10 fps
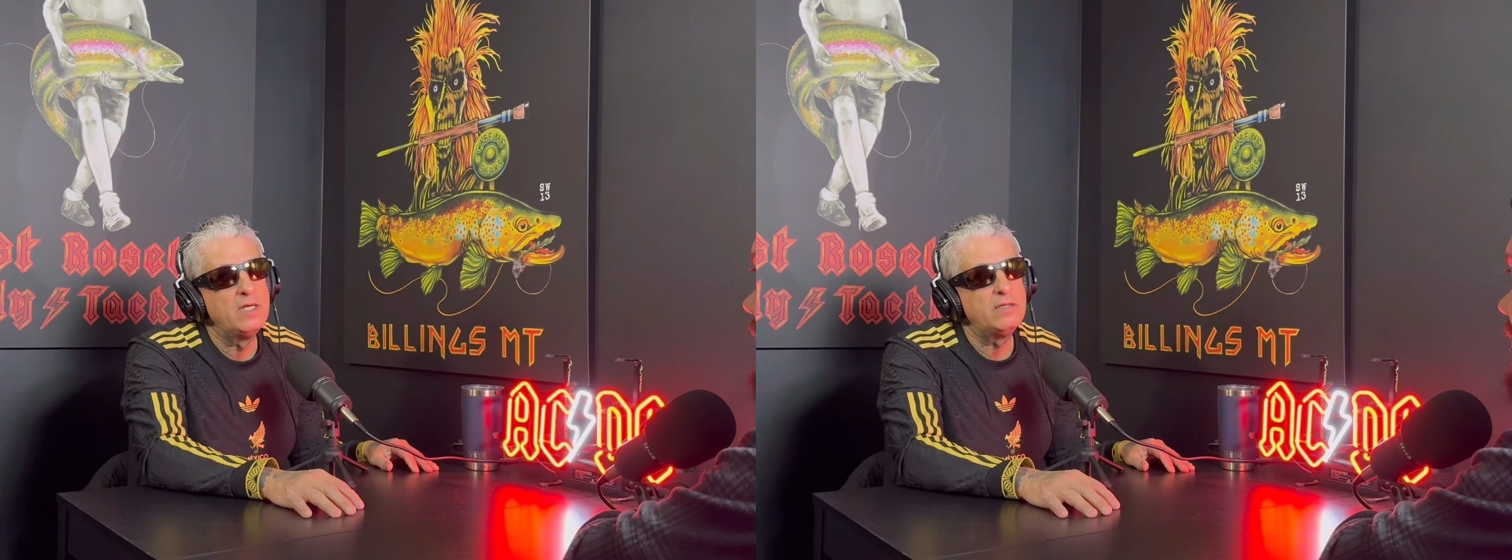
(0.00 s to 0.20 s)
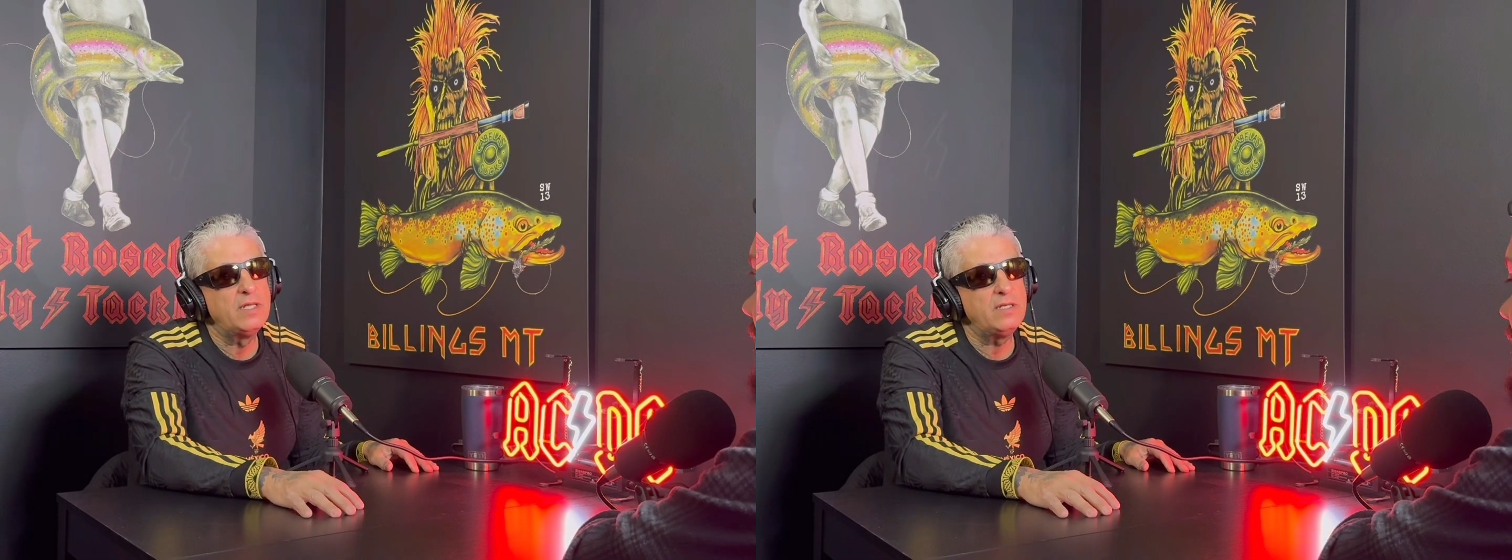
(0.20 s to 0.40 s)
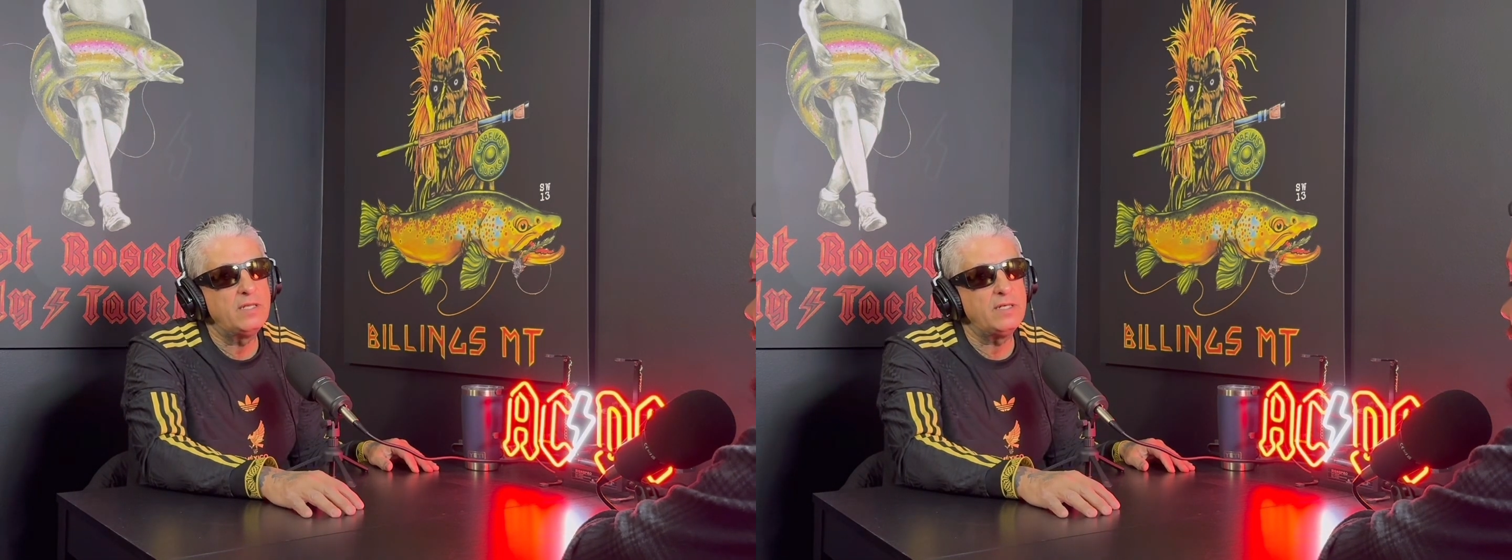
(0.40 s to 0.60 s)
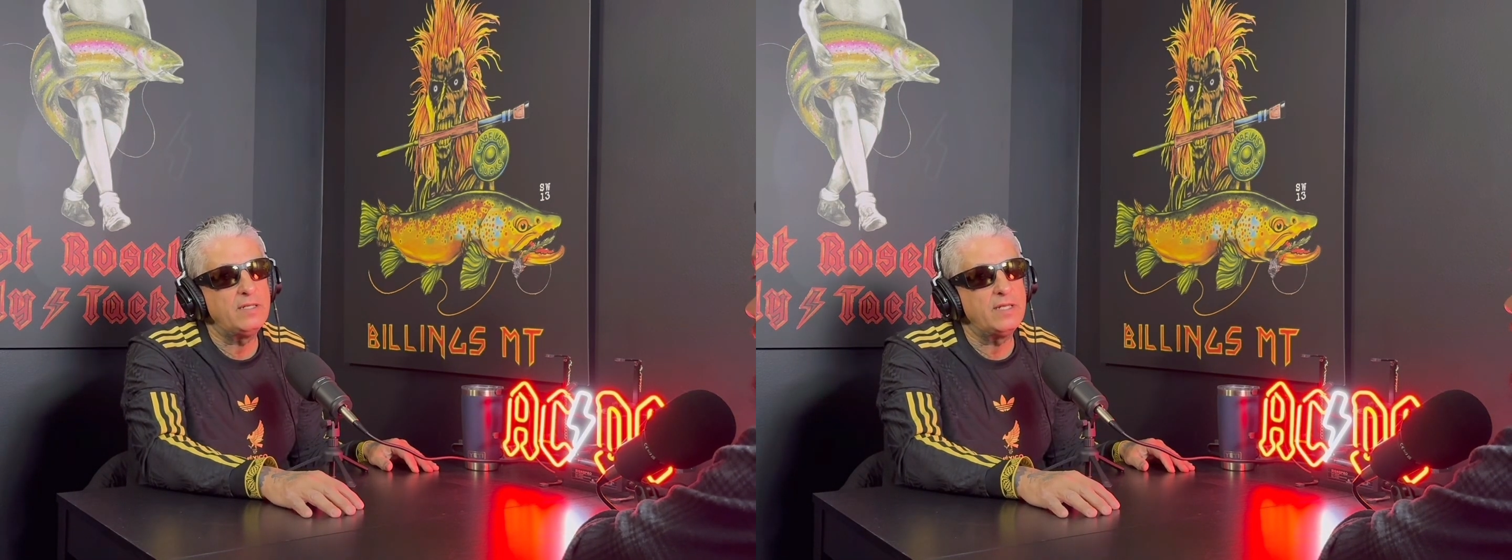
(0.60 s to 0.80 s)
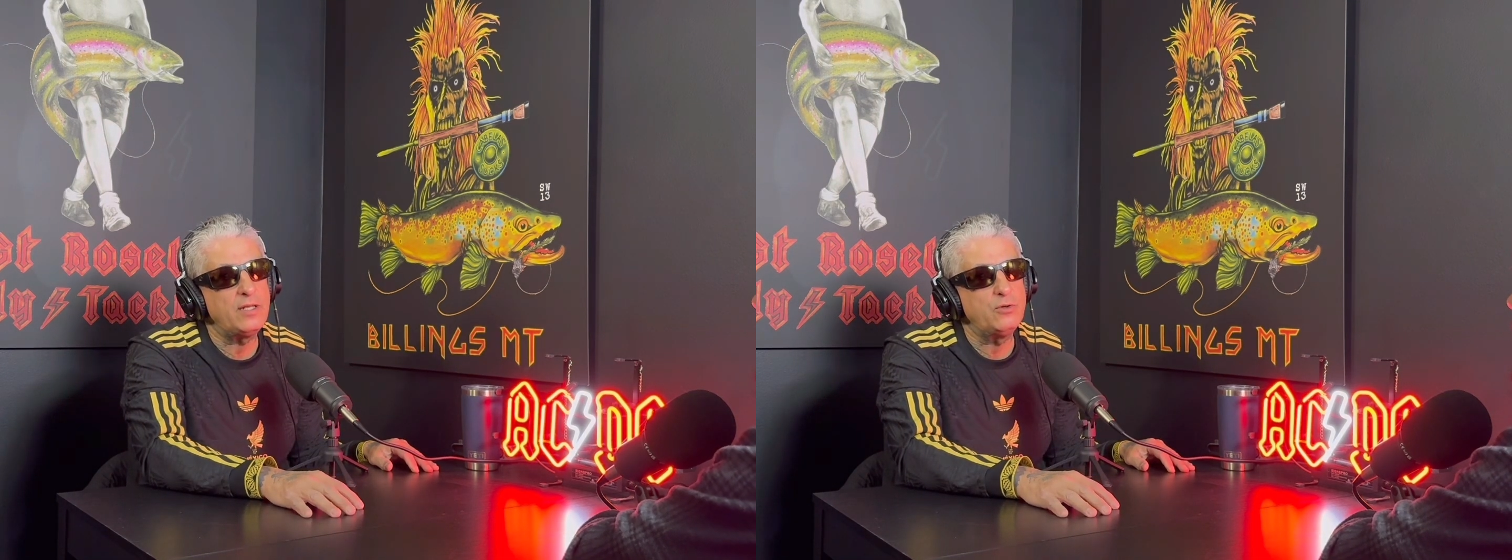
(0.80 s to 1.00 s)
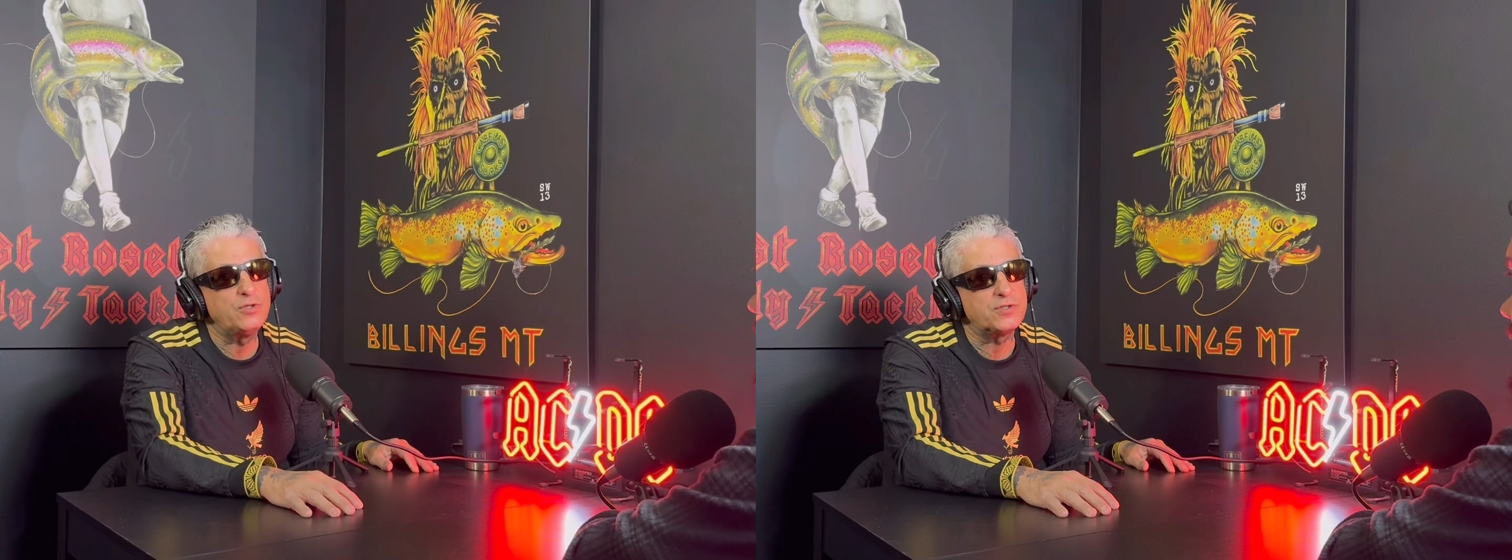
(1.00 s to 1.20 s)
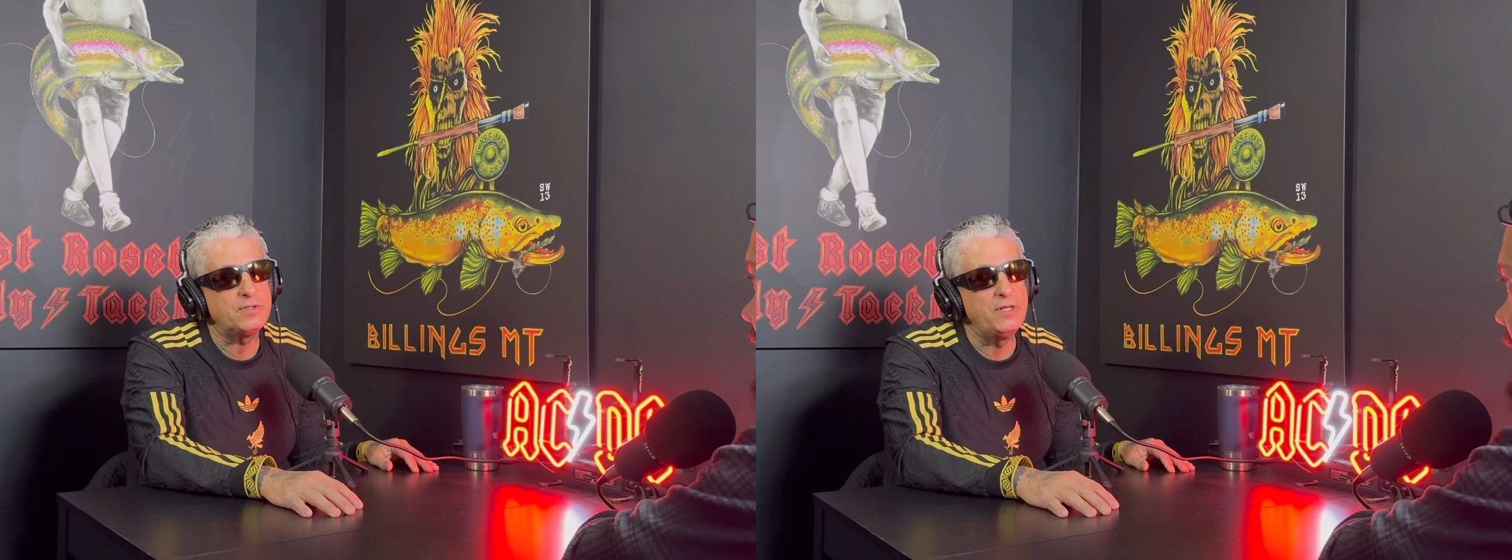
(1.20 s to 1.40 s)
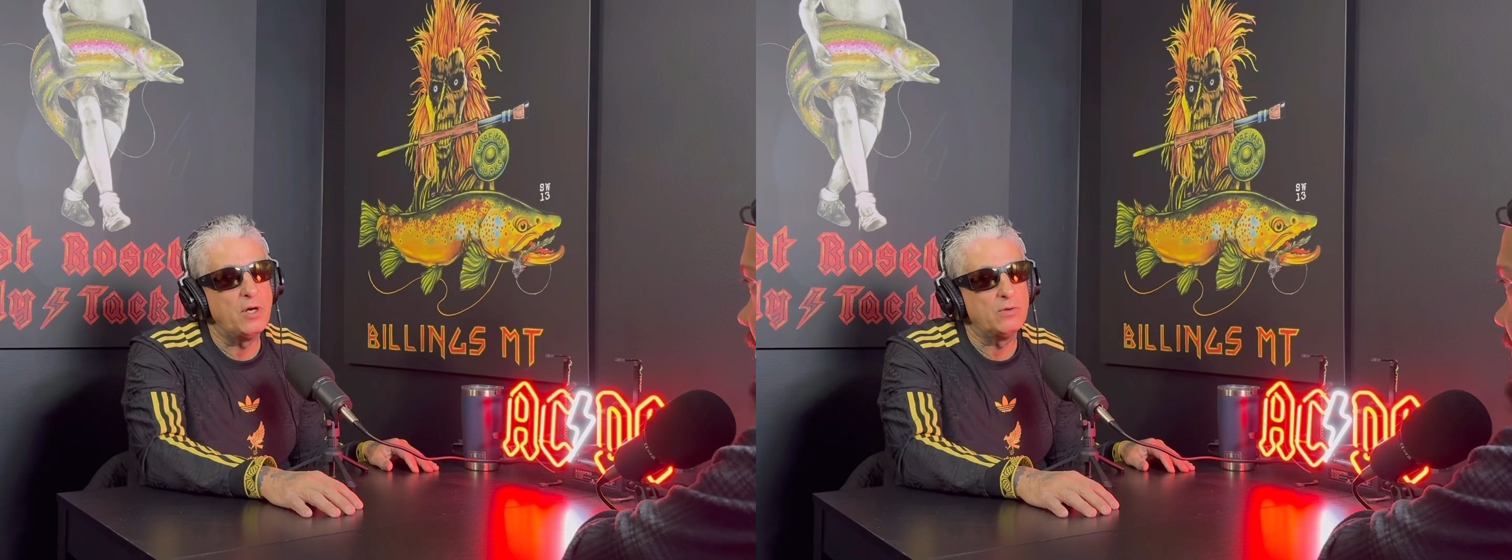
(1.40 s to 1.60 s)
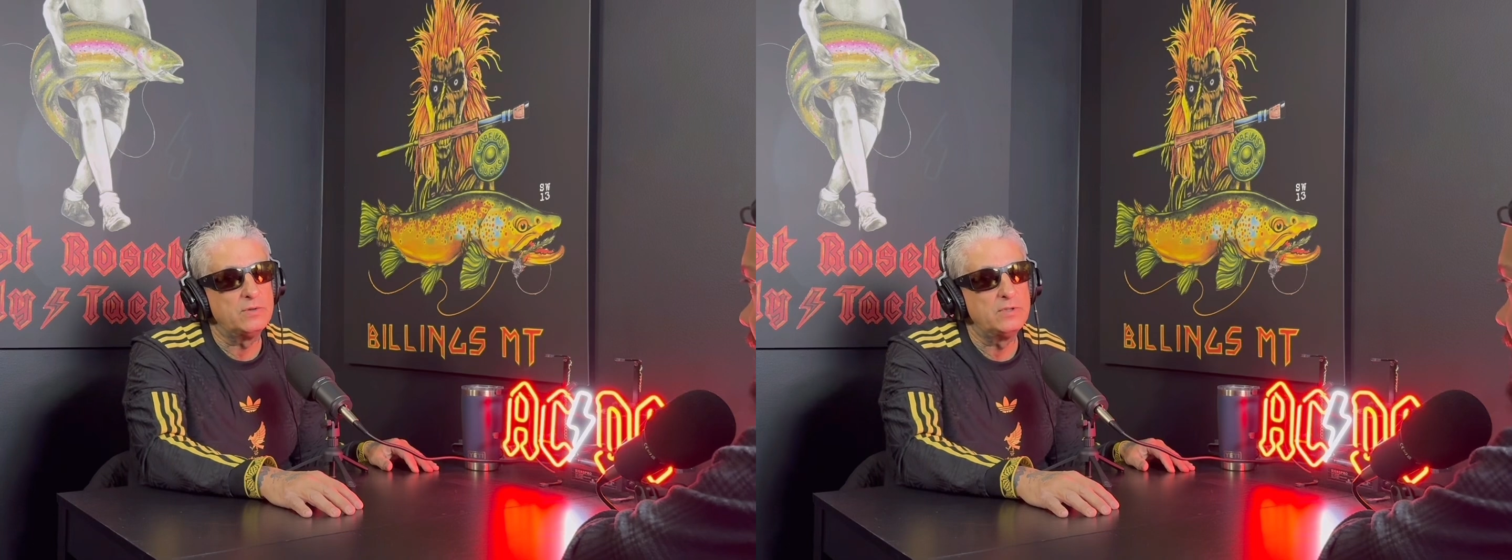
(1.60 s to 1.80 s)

you just, you know,